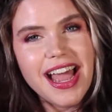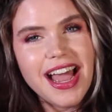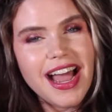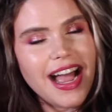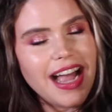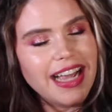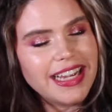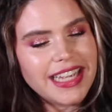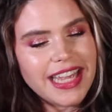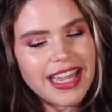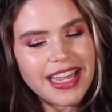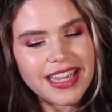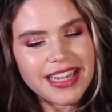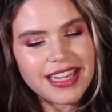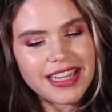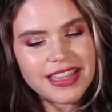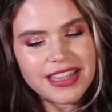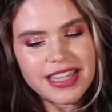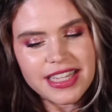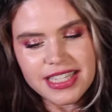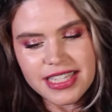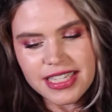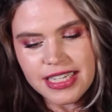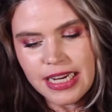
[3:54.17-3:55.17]
I can't get
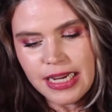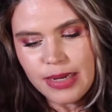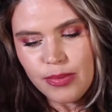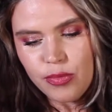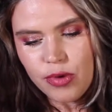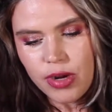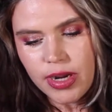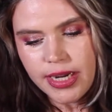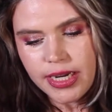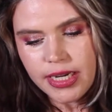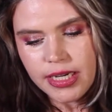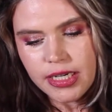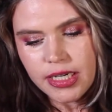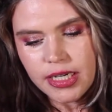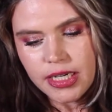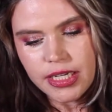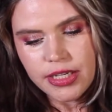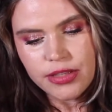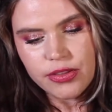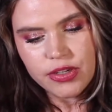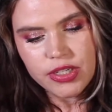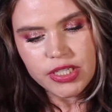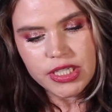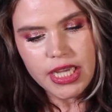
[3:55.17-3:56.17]
this name right,
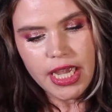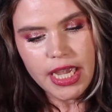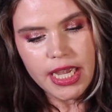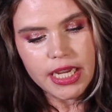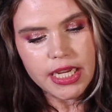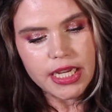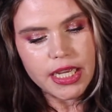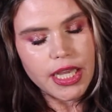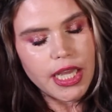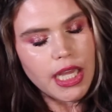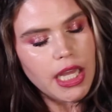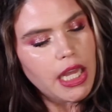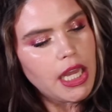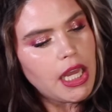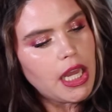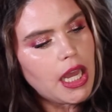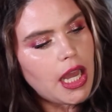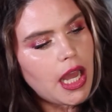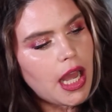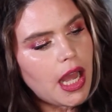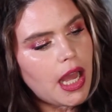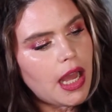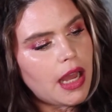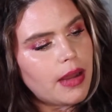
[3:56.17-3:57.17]
either take.
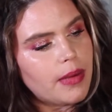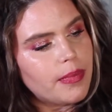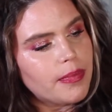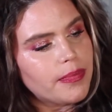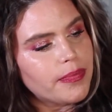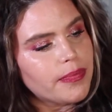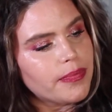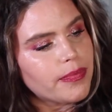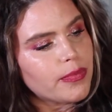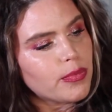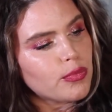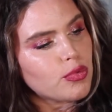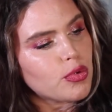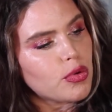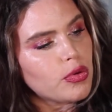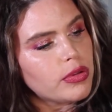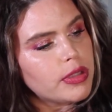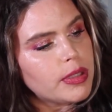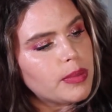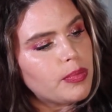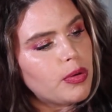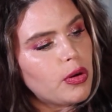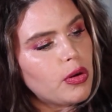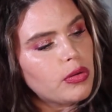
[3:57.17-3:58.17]

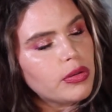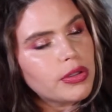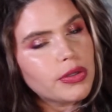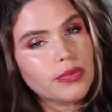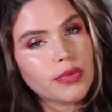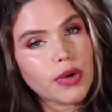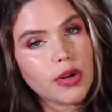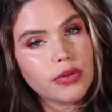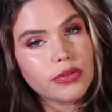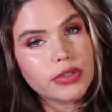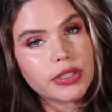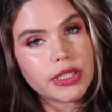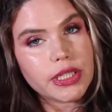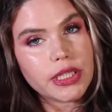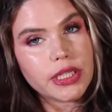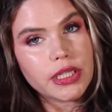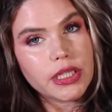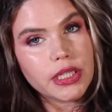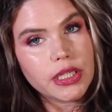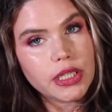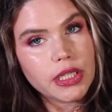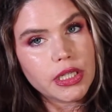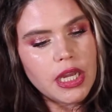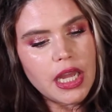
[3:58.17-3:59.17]
Roly Poly
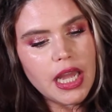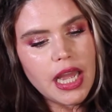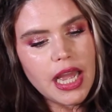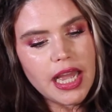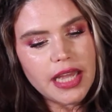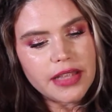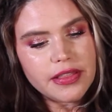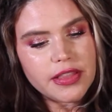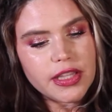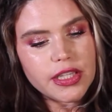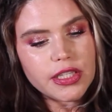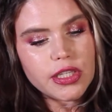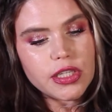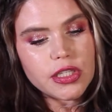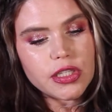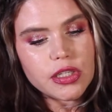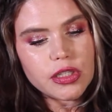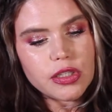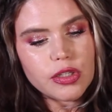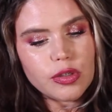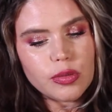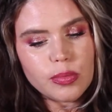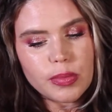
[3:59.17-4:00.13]
Rosy, and this is a little